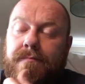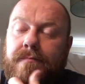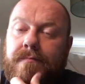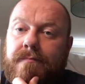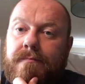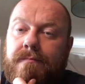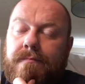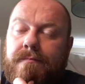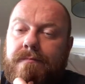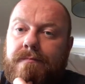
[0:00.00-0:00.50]

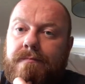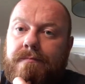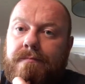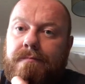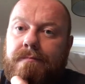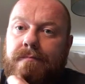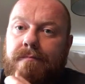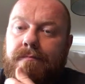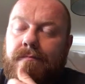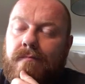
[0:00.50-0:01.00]

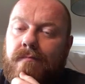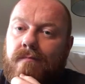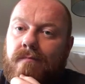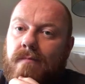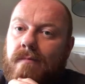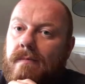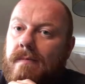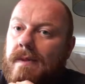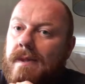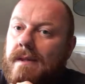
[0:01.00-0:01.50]

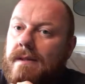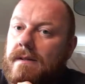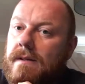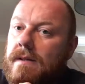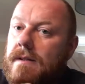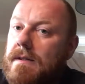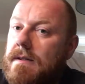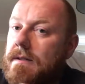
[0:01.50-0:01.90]
No one is speaking in this clip.